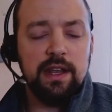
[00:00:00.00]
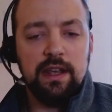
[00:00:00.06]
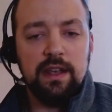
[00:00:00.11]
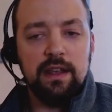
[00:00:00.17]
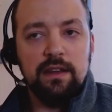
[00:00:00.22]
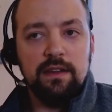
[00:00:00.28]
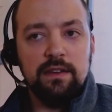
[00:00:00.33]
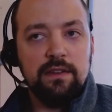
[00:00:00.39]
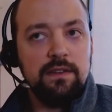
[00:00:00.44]

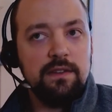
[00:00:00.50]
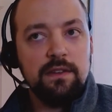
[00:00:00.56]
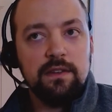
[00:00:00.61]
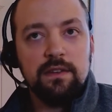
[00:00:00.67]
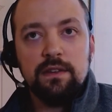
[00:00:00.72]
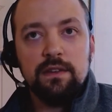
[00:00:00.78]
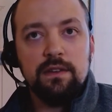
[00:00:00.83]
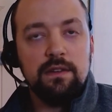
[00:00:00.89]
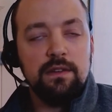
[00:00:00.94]

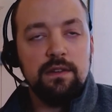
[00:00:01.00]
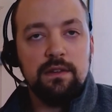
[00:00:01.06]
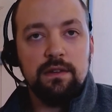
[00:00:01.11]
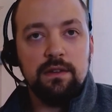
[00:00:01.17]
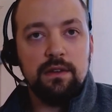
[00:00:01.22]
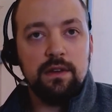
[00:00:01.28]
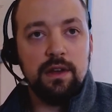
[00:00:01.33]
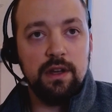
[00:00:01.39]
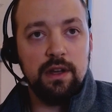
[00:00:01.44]
is
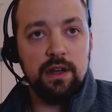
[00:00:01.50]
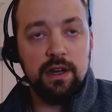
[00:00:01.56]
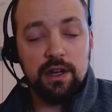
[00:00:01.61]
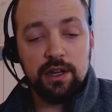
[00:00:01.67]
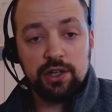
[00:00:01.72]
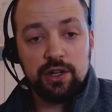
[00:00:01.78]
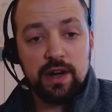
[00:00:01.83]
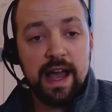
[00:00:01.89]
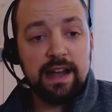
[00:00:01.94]
an
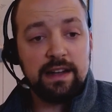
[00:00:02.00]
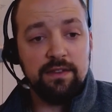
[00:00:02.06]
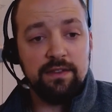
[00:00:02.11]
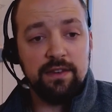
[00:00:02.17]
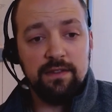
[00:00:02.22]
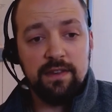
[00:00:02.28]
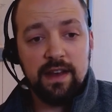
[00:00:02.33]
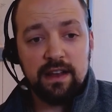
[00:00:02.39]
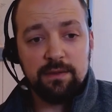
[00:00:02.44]

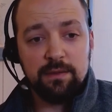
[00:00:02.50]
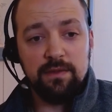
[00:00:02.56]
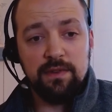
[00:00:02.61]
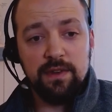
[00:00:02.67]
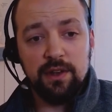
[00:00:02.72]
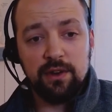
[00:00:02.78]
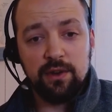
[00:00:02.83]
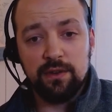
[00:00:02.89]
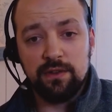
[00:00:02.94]
attractive investment
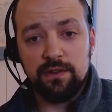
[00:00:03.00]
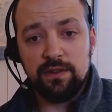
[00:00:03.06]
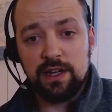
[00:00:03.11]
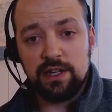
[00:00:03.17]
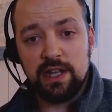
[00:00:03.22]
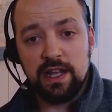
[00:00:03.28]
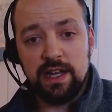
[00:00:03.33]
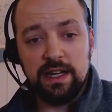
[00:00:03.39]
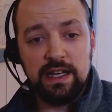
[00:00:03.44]
vehicle
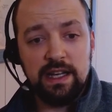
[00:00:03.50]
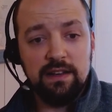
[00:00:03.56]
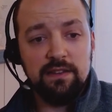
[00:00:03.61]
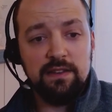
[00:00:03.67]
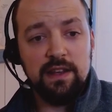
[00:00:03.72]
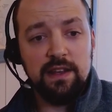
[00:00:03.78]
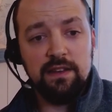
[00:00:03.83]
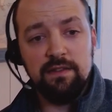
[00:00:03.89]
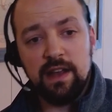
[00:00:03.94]
such that it
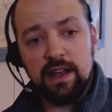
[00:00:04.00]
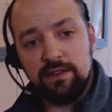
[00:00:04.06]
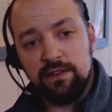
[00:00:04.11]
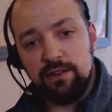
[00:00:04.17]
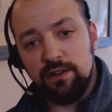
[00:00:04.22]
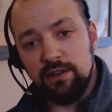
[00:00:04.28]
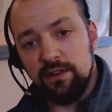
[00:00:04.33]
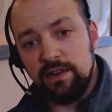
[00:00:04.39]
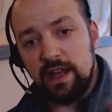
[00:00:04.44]
gives the
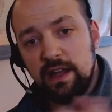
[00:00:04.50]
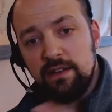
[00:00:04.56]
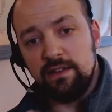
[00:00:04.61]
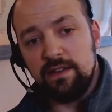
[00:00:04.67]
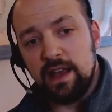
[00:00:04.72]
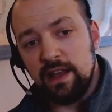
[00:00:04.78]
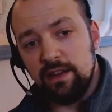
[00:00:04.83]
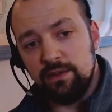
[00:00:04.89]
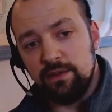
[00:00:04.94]
investors
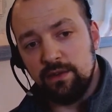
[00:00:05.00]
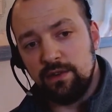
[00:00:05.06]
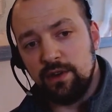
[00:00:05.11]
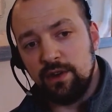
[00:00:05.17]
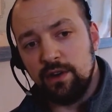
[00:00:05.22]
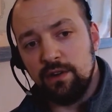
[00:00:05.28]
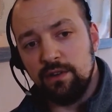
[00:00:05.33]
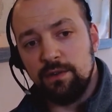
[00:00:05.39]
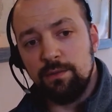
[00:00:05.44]
outsized
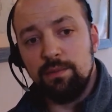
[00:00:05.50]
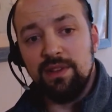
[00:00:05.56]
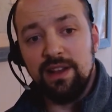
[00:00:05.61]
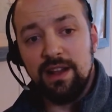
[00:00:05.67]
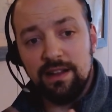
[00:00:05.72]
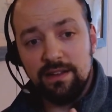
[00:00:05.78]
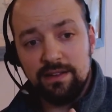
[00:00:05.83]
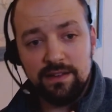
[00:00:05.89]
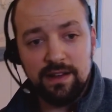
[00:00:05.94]
returns
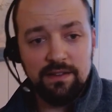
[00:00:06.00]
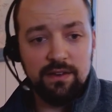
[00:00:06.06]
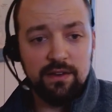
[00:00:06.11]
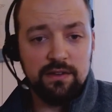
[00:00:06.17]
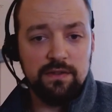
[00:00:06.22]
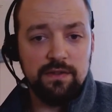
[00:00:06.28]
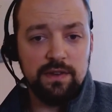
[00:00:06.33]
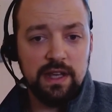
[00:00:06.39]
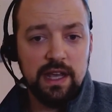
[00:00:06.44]
plus
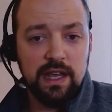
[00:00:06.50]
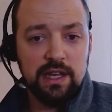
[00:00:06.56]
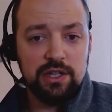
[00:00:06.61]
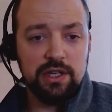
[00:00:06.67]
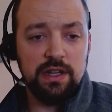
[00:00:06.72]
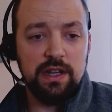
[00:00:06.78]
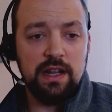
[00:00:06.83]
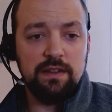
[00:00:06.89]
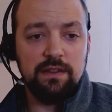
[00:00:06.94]

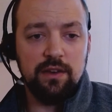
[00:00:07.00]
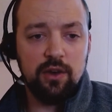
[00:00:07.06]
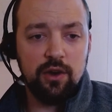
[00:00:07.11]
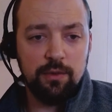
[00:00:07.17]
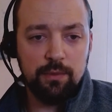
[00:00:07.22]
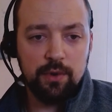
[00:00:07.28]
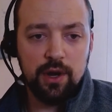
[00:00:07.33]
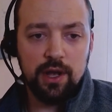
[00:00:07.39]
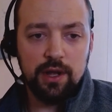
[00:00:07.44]
diversification, that's a
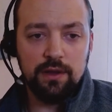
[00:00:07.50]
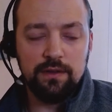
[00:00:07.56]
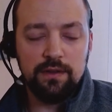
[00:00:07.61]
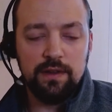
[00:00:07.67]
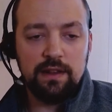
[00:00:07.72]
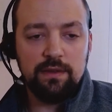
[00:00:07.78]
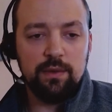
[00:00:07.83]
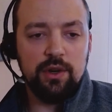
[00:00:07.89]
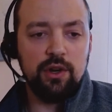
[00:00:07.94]
home run.
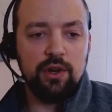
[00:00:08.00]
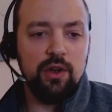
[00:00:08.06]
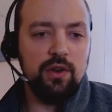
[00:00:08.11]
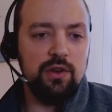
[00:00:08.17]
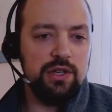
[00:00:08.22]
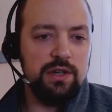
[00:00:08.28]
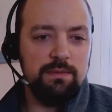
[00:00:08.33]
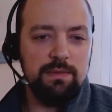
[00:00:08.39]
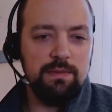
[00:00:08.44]
So that's what a
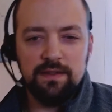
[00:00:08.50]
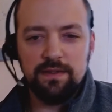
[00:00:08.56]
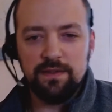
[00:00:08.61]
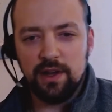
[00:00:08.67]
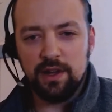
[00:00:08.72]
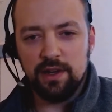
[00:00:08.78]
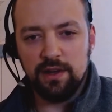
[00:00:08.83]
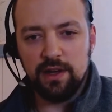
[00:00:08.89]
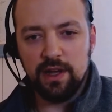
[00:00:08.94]
co-GP
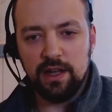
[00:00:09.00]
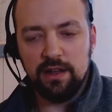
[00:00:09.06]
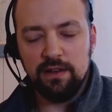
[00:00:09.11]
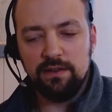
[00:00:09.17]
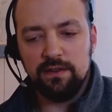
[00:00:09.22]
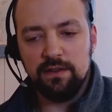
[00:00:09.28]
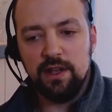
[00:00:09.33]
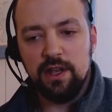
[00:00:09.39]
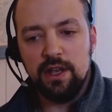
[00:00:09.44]
fund
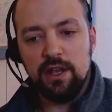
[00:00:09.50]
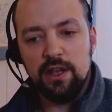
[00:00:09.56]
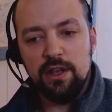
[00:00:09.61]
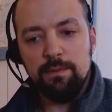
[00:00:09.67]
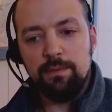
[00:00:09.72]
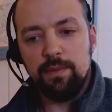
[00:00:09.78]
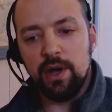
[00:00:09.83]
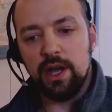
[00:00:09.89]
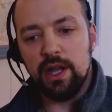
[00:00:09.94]
does.
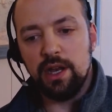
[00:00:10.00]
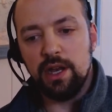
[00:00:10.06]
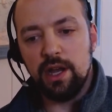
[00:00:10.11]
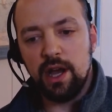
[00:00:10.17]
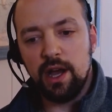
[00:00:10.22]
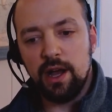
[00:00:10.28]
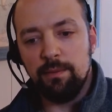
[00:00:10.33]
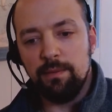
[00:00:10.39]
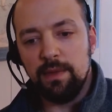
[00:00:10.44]
But
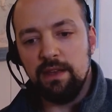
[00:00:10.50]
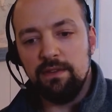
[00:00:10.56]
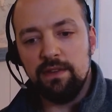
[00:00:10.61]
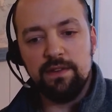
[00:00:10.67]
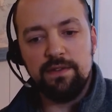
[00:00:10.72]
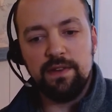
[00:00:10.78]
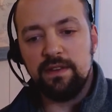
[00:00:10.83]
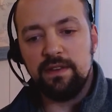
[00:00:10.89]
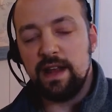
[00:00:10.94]

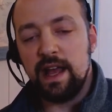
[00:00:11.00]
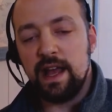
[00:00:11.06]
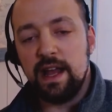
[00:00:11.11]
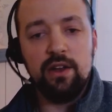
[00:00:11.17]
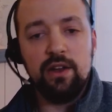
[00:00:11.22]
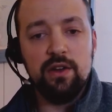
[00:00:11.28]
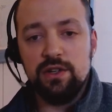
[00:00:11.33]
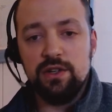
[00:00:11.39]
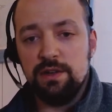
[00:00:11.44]
even if it's not a
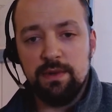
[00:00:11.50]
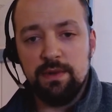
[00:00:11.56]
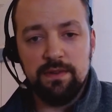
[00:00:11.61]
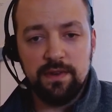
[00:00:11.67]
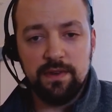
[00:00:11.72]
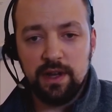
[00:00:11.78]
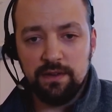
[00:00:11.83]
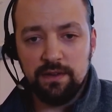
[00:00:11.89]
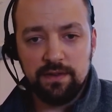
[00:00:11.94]
co-GP
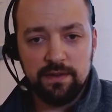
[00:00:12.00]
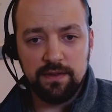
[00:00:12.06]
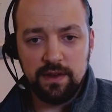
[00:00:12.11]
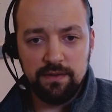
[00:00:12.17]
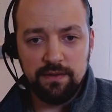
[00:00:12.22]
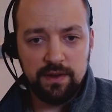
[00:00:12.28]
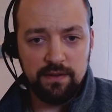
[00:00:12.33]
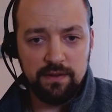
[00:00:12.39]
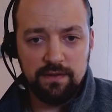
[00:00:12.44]
fund,
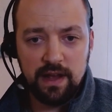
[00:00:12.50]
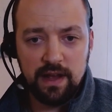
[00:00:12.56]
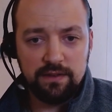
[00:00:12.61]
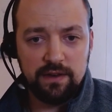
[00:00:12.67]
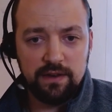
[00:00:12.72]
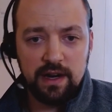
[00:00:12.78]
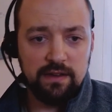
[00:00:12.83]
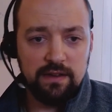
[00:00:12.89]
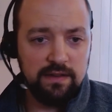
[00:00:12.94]
if an
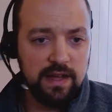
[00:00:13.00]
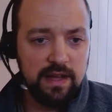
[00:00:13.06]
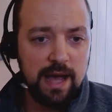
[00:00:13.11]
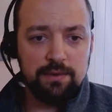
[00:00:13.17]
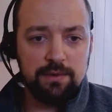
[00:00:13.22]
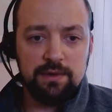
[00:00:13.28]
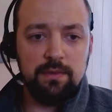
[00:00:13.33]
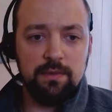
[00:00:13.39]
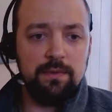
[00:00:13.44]
investor has the
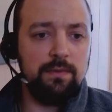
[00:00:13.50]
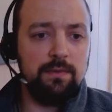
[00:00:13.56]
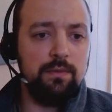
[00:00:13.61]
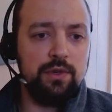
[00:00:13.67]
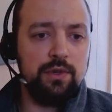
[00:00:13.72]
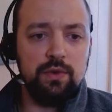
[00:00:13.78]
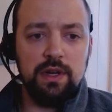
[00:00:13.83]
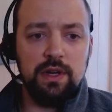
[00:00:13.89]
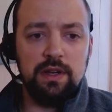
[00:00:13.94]
option
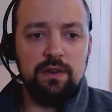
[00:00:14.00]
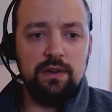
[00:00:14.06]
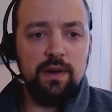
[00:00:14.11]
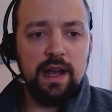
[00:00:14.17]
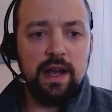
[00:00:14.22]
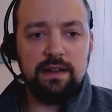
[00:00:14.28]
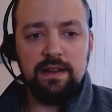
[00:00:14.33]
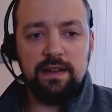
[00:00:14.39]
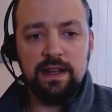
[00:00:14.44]
between a
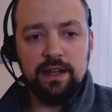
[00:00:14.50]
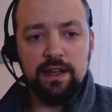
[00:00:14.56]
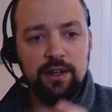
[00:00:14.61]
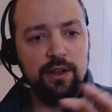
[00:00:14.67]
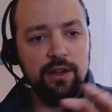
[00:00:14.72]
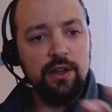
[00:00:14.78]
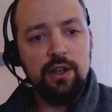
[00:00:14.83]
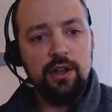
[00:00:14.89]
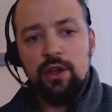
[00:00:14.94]
direct
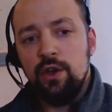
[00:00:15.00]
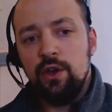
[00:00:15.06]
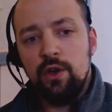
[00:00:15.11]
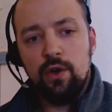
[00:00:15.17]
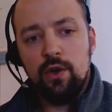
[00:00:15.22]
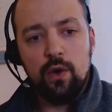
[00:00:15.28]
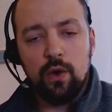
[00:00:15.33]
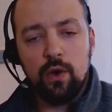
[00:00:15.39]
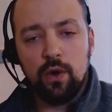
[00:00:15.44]
deal
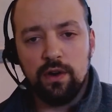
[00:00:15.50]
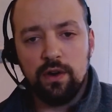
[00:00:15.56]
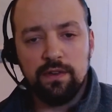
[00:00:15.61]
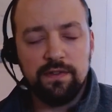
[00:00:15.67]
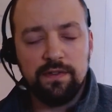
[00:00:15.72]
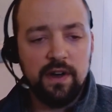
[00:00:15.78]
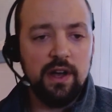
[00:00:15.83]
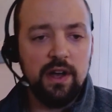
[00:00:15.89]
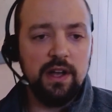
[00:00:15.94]
or a
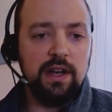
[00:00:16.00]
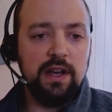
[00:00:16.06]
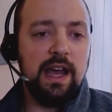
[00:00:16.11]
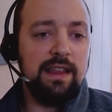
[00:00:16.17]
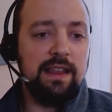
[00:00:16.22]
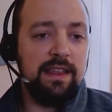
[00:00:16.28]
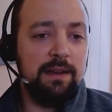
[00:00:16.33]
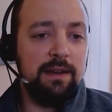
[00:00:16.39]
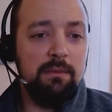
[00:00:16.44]
fund,
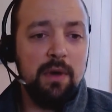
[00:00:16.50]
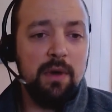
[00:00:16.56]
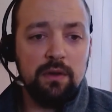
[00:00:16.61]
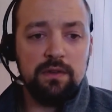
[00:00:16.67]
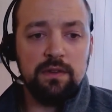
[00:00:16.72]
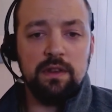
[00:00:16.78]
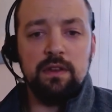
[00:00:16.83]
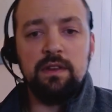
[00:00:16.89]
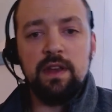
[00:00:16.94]
I think
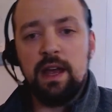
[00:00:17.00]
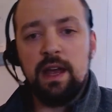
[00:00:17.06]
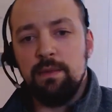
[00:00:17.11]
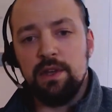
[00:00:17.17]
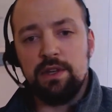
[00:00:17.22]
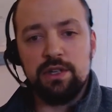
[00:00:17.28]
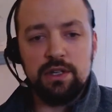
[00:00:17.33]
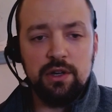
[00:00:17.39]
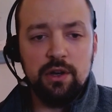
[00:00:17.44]
most of the time
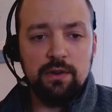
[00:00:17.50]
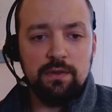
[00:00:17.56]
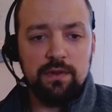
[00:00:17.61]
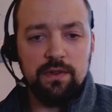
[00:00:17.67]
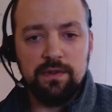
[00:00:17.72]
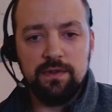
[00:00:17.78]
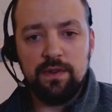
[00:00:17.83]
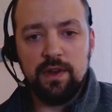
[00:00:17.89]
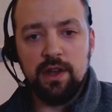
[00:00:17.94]
they should go for
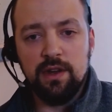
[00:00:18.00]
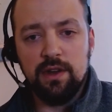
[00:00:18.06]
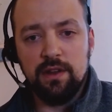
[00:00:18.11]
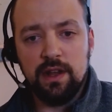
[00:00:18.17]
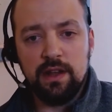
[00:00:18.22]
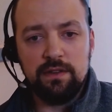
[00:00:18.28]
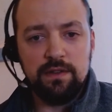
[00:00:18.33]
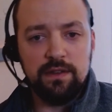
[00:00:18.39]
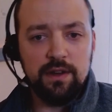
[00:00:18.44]
the fund
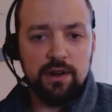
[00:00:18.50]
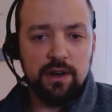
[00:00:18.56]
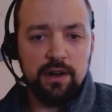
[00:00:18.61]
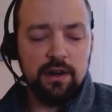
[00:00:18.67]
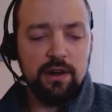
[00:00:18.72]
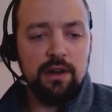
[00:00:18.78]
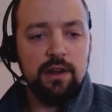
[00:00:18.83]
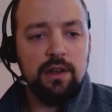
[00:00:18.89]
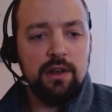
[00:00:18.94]
unless
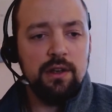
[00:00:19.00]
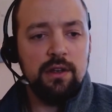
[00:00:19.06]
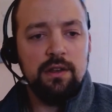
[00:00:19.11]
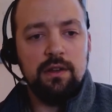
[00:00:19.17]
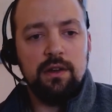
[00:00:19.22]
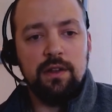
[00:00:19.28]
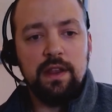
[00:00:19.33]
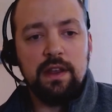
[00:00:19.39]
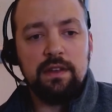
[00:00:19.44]

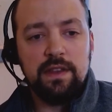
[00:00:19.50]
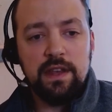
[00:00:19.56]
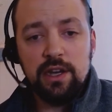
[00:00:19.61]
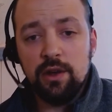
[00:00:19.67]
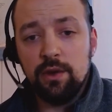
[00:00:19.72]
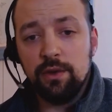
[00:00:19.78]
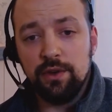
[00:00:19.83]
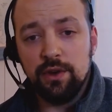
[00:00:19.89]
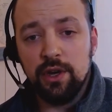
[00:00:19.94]
they
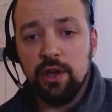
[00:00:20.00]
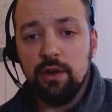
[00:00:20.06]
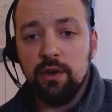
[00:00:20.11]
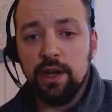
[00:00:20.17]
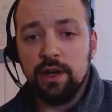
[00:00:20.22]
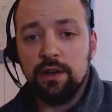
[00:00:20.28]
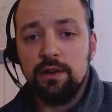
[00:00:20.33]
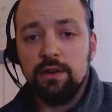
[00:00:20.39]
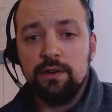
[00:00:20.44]
know what they're
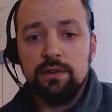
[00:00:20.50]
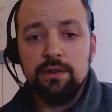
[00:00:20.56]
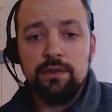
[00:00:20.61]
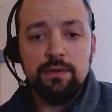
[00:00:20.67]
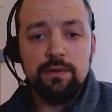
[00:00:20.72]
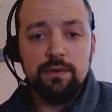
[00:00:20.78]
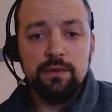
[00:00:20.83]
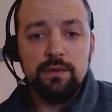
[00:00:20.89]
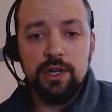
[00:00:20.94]
doing,
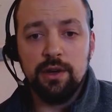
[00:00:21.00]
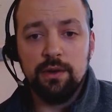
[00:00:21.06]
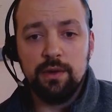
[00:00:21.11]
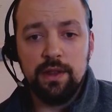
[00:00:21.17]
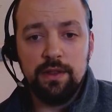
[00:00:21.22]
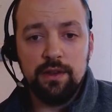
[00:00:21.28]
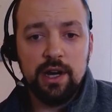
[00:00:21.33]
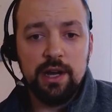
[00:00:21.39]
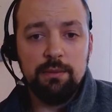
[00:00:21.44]

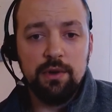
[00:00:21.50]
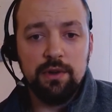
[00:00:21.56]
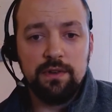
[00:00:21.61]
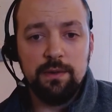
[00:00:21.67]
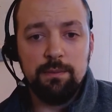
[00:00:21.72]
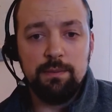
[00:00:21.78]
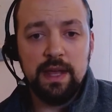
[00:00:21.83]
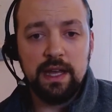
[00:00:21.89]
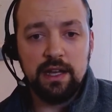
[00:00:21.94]
and they're able
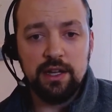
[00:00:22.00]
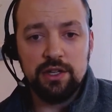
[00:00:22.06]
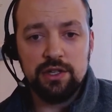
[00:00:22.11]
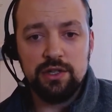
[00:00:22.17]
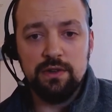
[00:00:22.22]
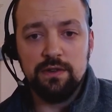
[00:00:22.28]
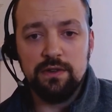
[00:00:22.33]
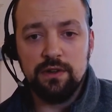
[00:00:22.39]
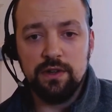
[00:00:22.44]
to pick and
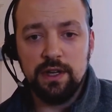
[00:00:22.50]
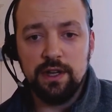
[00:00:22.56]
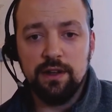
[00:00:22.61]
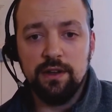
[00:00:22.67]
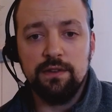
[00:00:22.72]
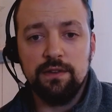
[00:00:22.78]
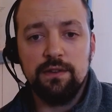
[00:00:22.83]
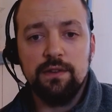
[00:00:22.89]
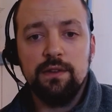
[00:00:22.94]
choose their
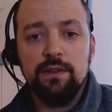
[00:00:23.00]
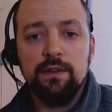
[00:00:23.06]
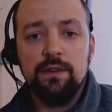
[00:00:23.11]
deals.